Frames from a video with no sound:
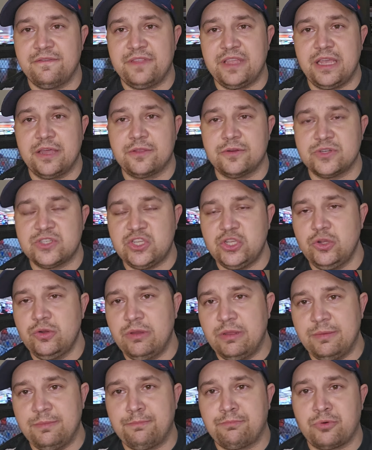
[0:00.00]
of the other
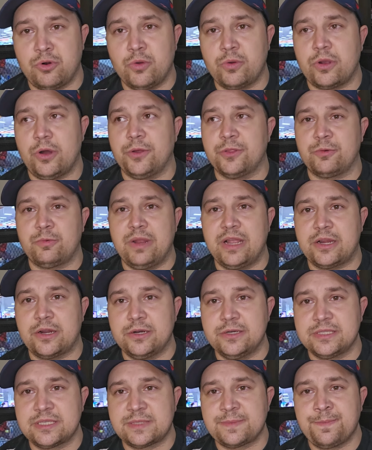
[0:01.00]
two. It broke all the
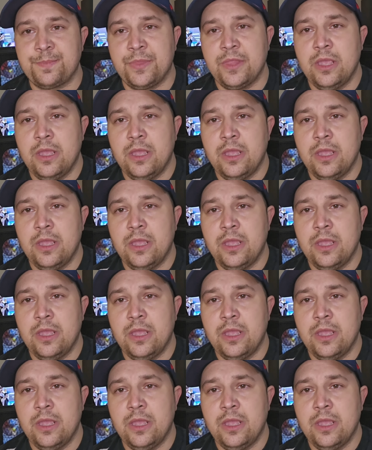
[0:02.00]
records.